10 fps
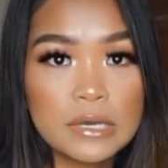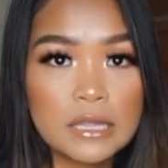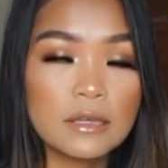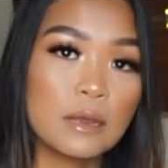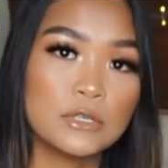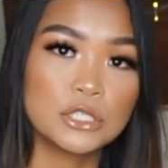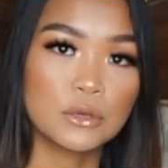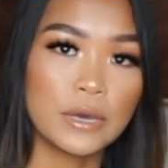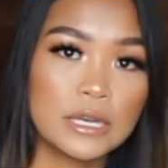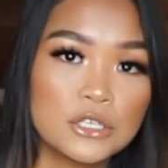but I thought I would just
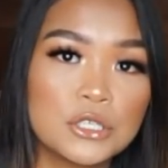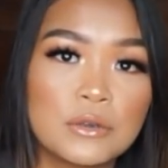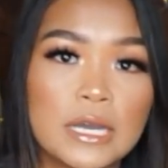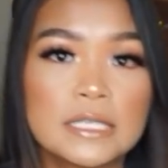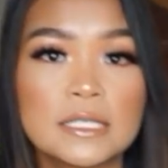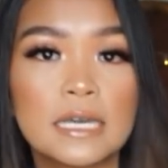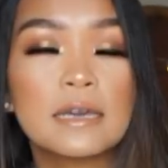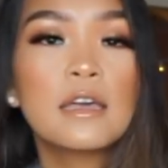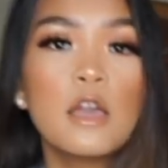go ahead and show you guys like